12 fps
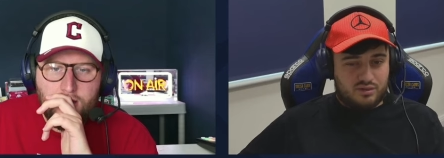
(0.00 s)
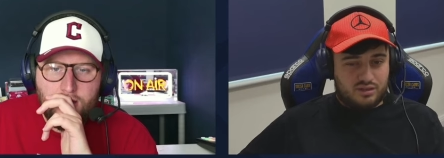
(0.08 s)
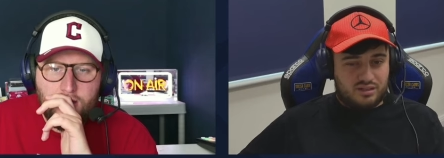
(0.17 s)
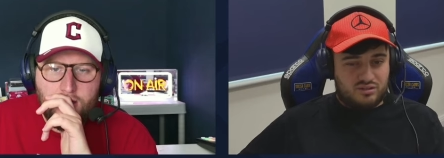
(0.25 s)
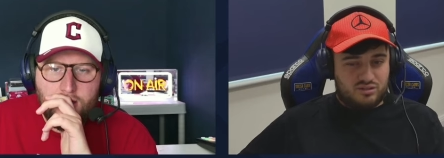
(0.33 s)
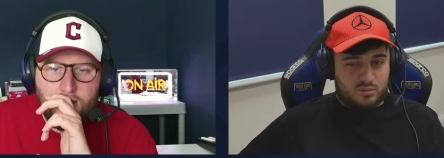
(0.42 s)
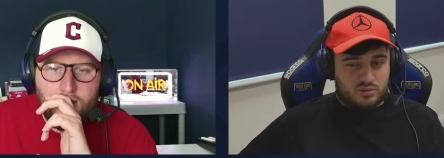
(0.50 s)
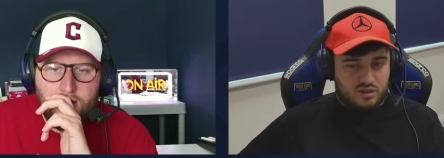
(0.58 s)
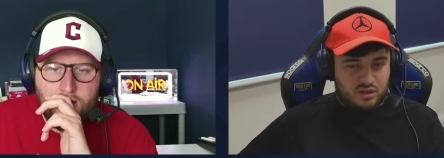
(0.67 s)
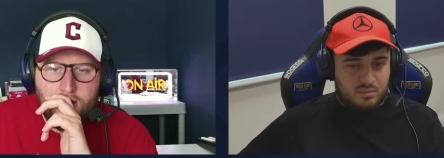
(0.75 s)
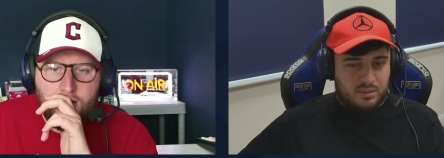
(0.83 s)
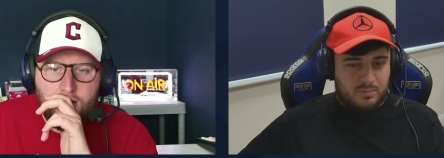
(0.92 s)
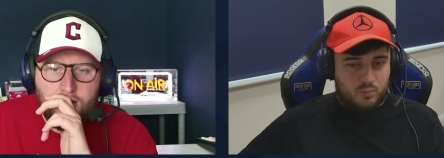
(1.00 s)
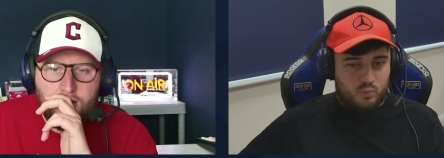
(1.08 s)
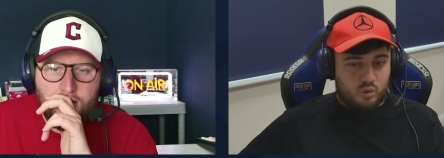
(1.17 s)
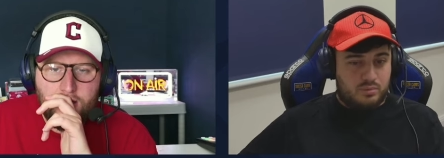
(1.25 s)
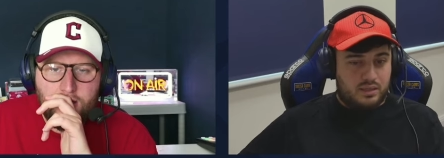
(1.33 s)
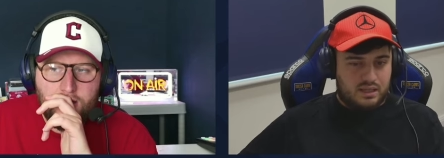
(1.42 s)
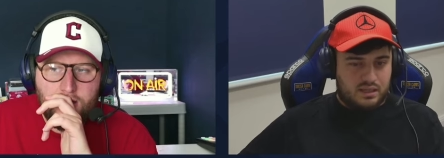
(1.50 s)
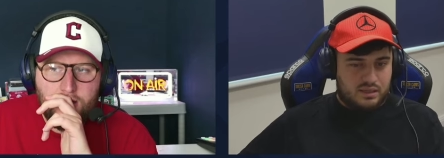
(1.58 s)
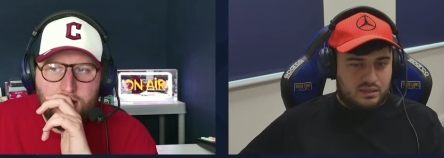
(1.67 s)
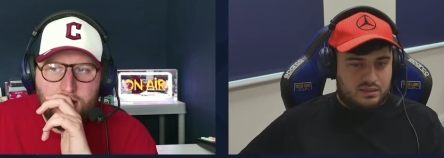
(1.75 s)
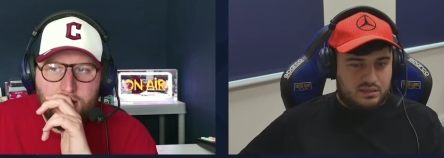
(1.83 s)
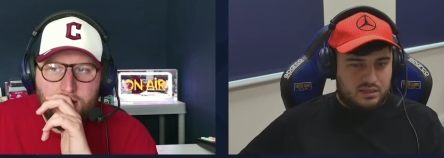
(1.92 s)
Speaker 1: I think there's always kind of been a one big hit at
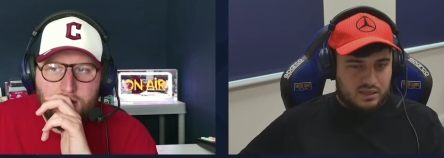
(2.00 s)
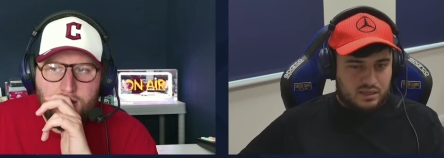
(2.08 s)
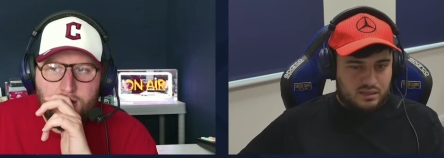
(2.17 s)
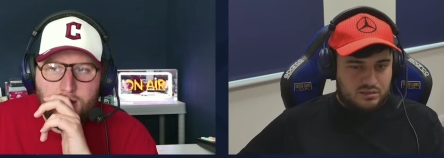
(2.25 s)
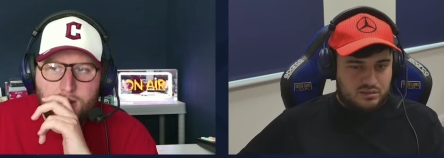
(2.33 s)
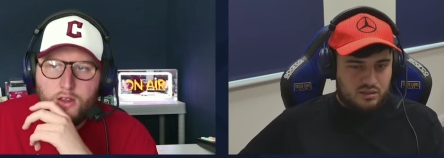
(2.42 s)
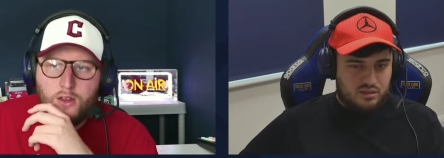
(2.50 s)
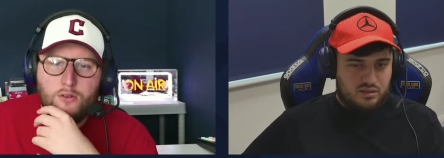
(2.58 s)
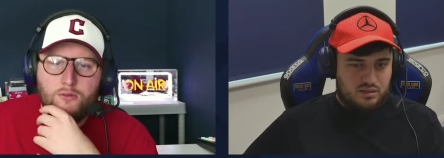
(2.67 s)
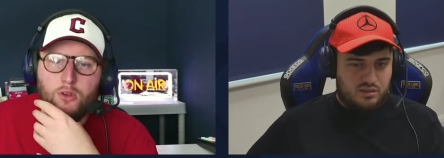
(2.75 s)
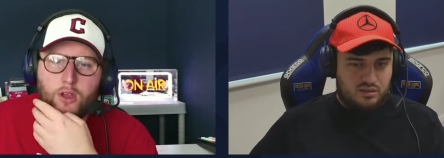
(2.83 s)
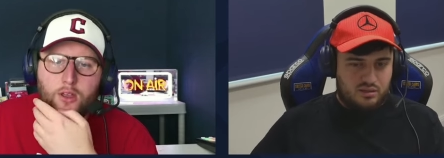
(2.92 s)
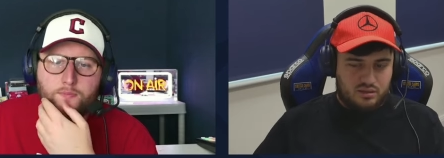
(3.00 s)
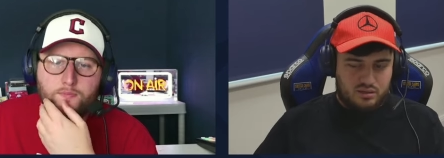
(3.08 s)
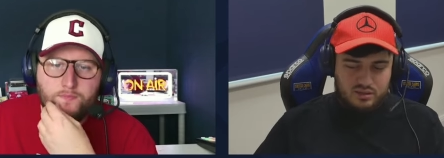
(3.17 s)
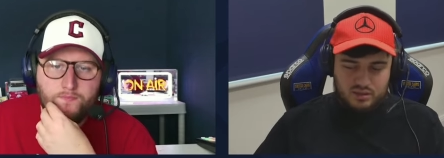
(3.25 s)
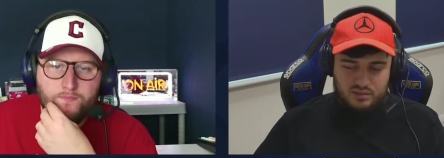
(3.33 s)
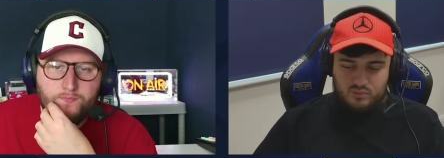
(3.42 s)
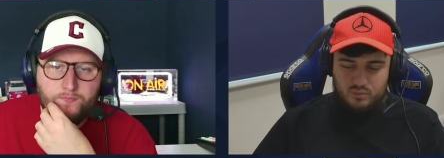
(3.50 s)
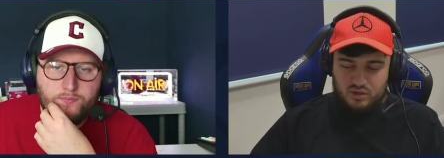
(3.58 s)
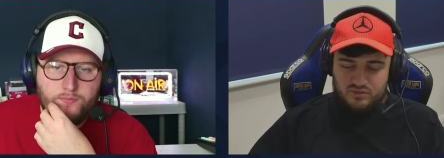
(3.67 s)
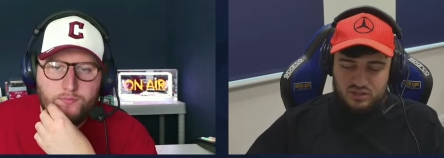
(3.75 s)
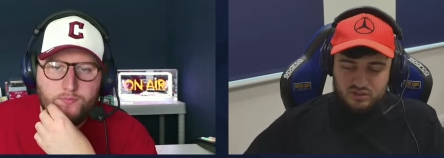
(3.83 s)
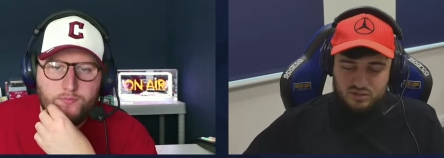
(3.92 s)
least in a case, right? And um, from what
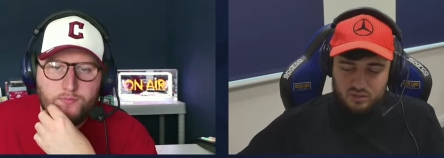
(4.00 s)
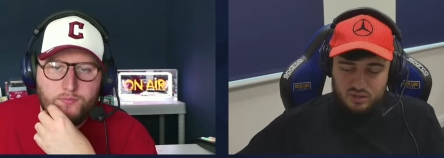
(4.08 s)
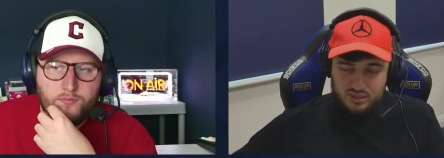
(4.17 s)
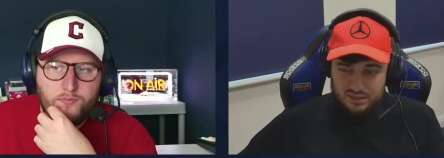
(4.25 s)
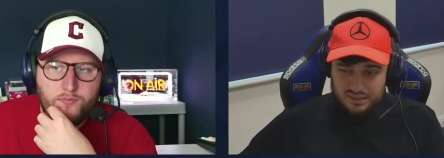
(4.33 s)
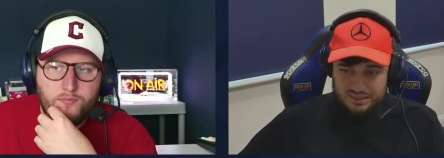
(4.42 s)
I've seen, so like,